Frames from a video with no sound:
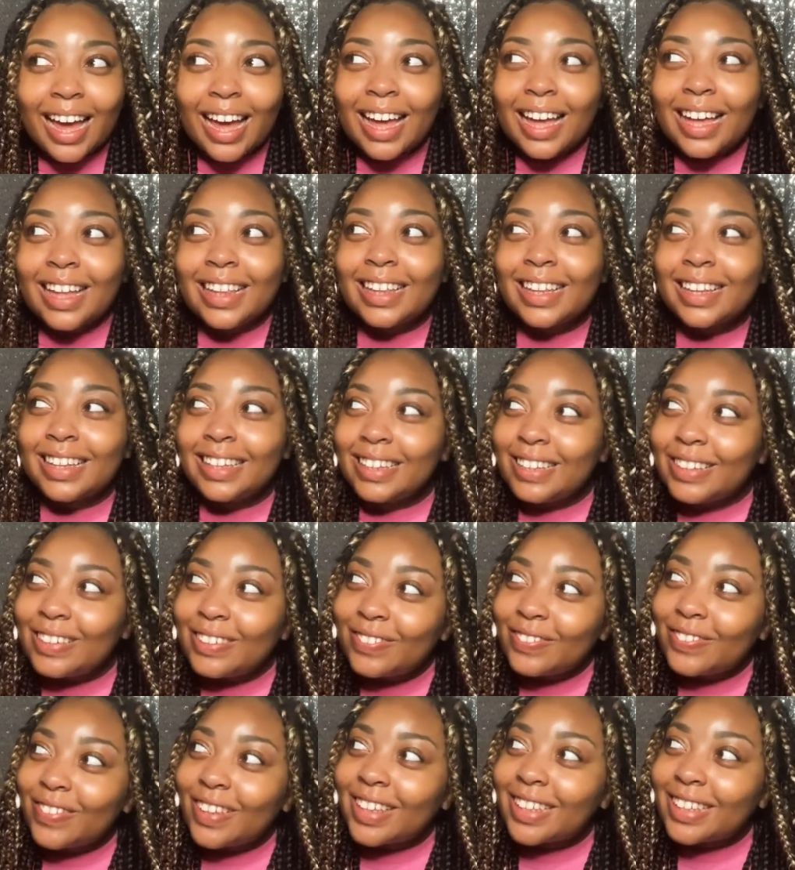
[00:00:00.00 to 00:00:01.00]
The new
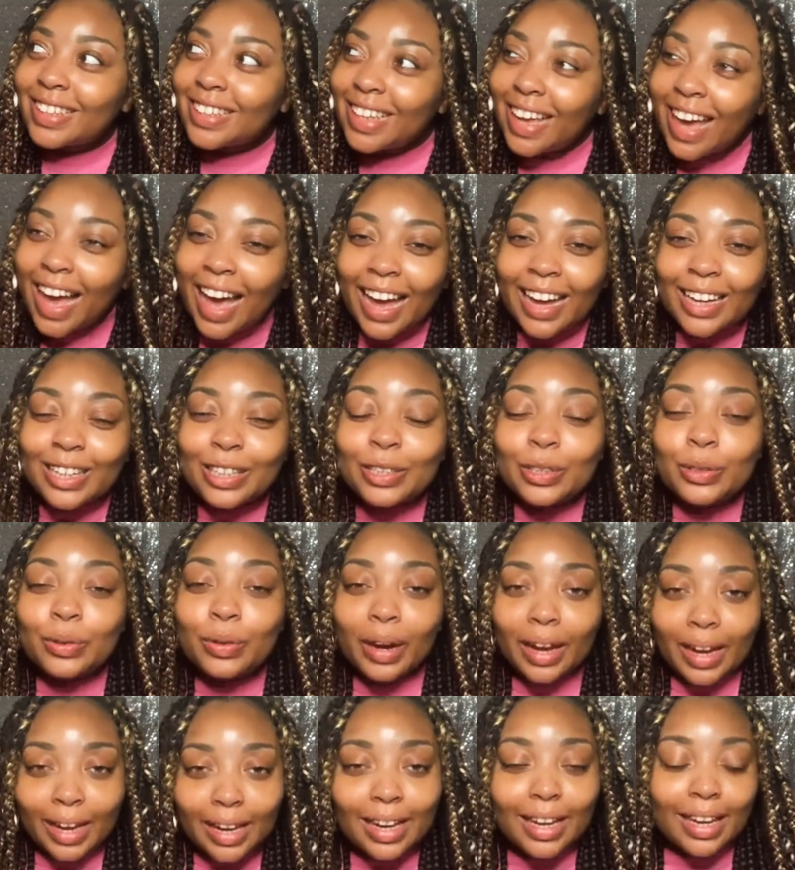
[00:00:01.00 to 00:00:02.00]
Fenty
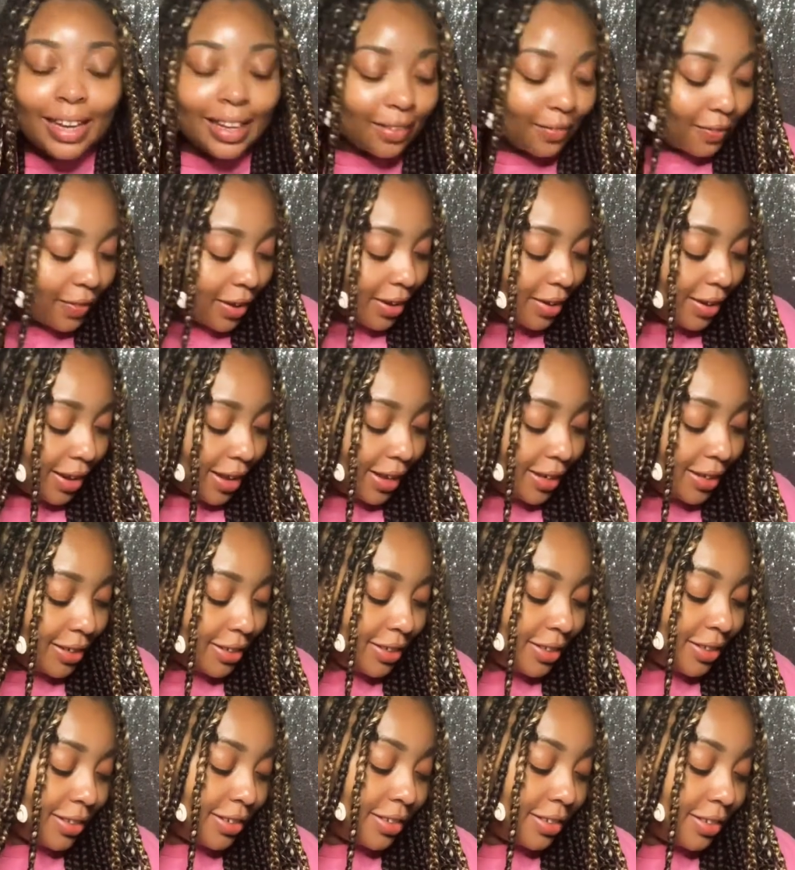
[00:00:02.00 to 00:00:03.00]
Hydrating Foundation.
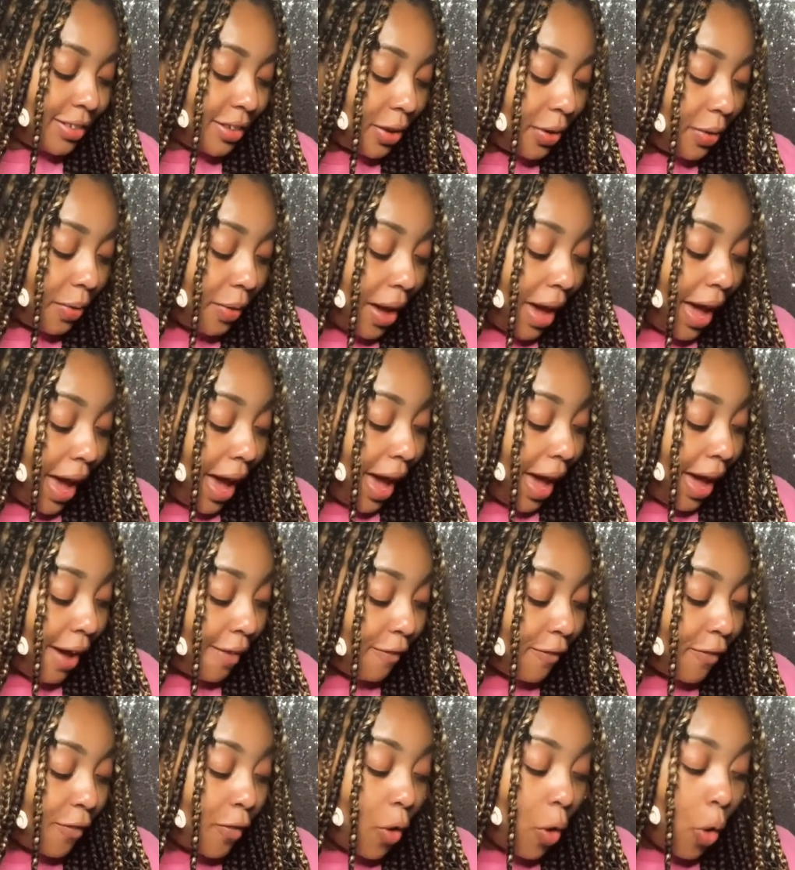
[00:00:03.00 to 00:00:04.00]
So
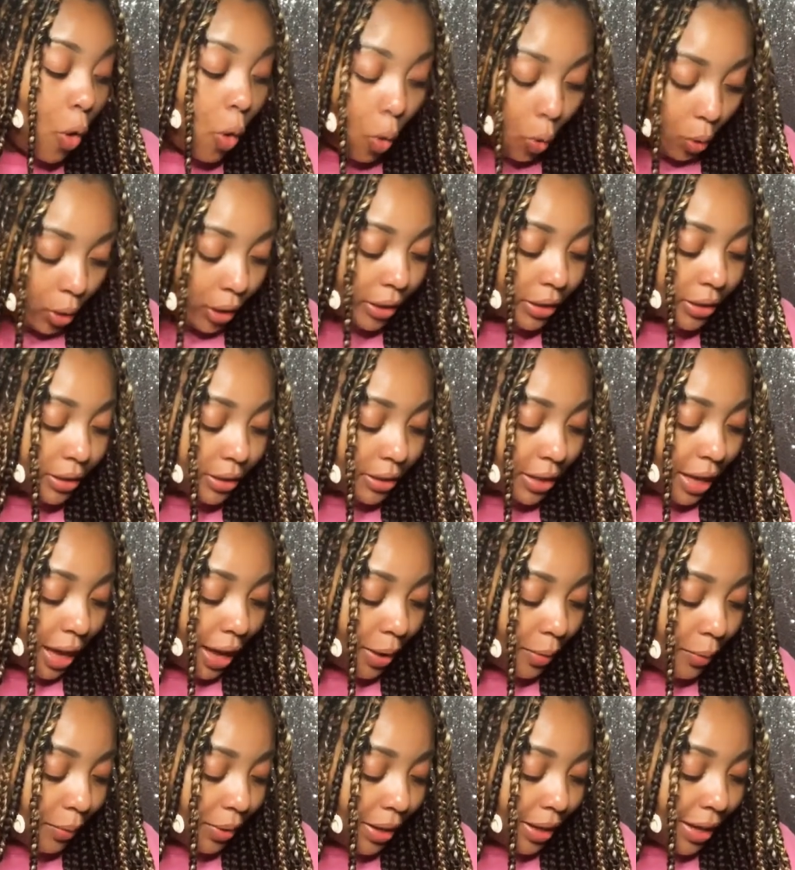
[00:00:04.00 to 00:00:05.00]
of course I
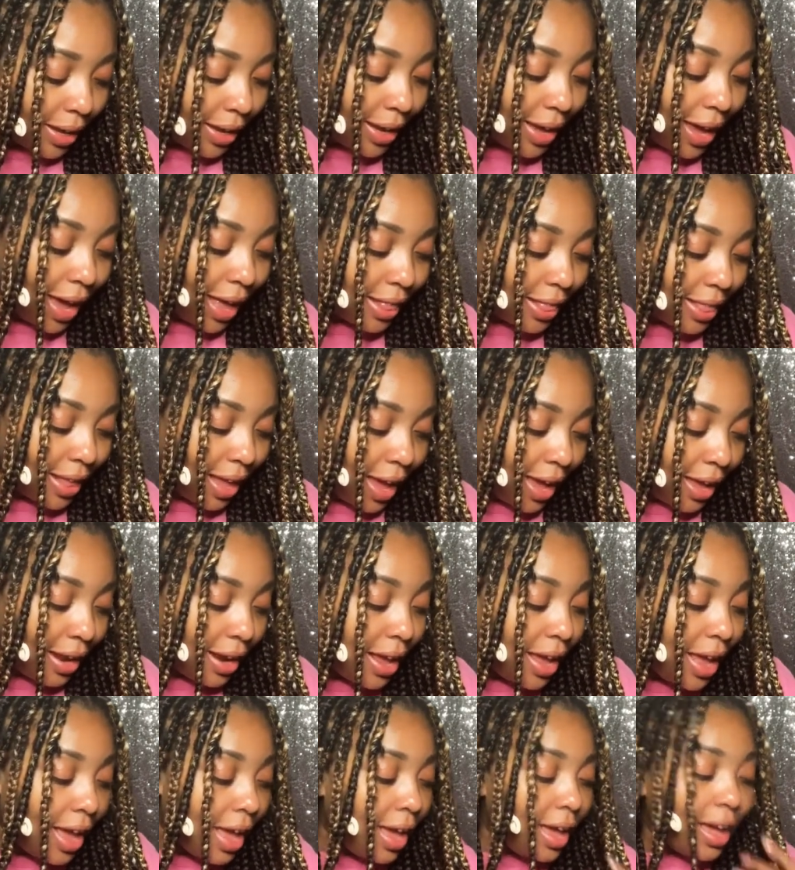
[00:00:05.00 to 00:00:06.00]
went and got that.
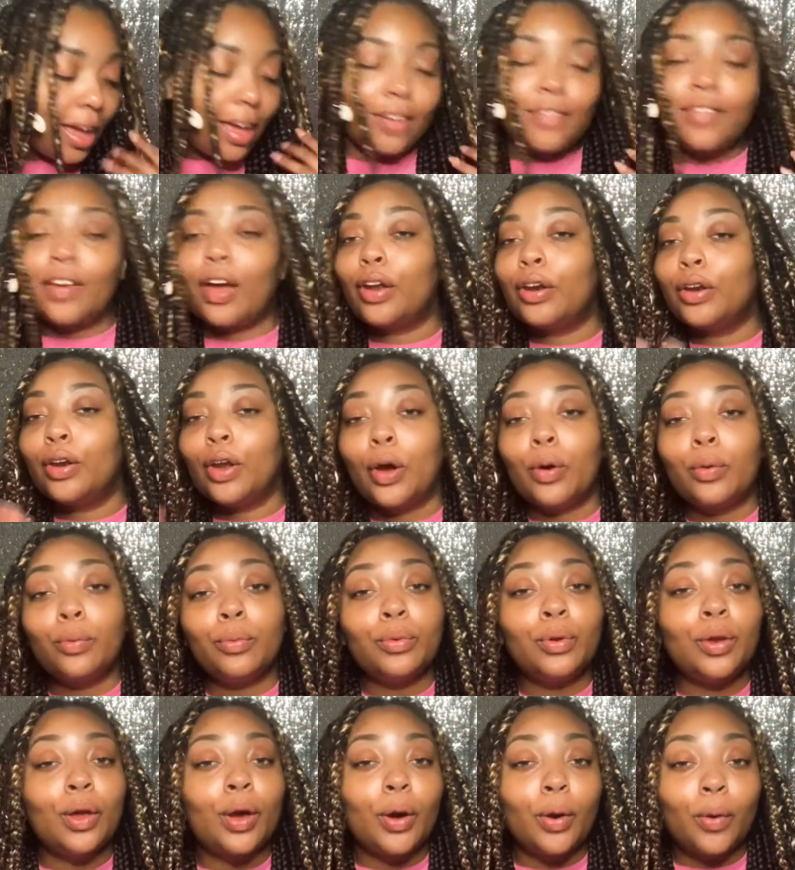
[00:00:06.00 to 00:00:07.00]
If y'all don't
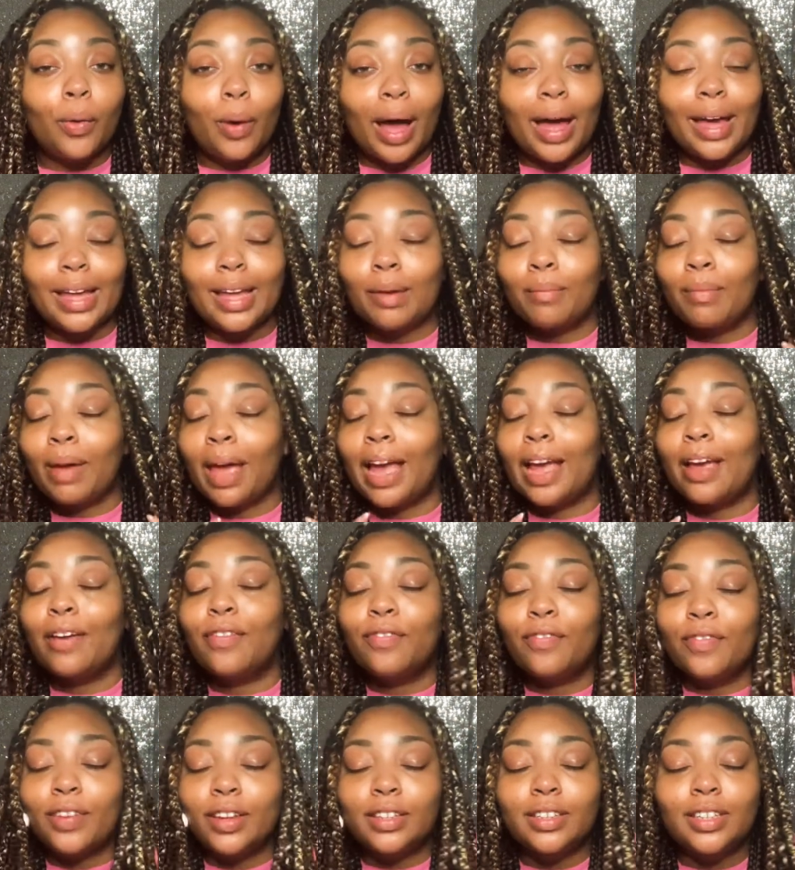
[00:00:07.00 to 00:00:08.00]
know, I am a
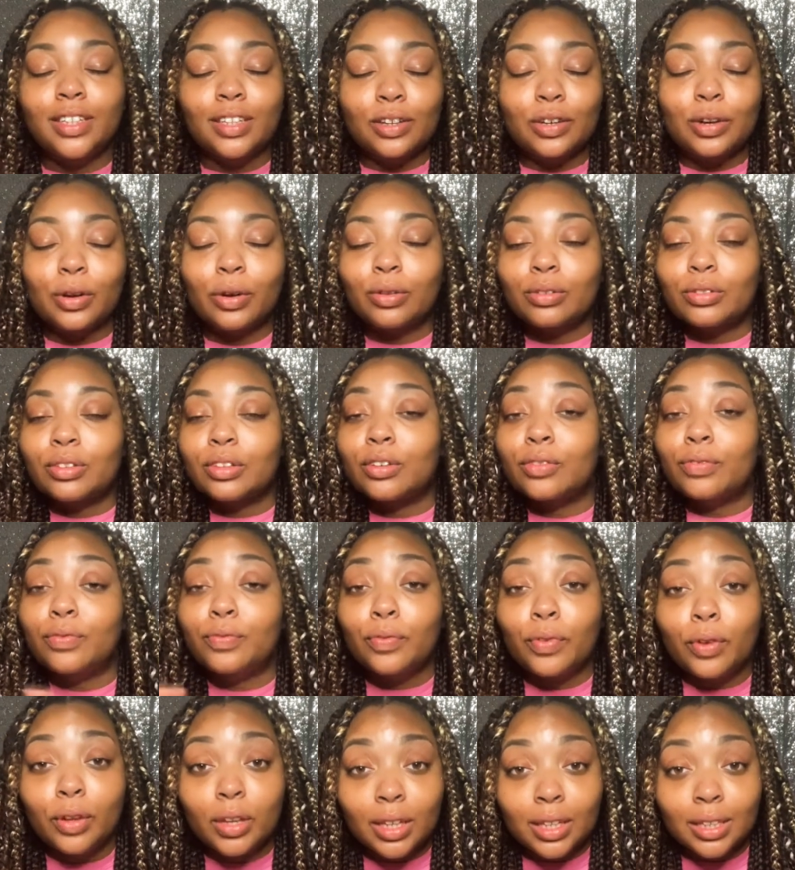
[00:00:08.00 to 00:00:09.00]
Fenty girl to the
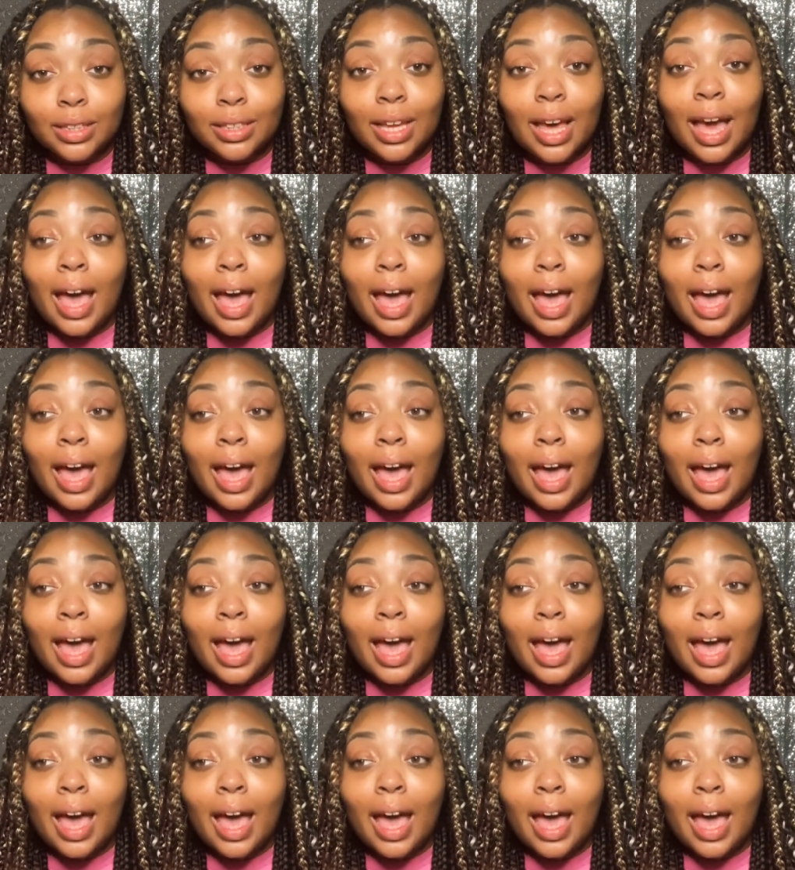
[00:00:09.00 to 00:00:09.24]
fullest.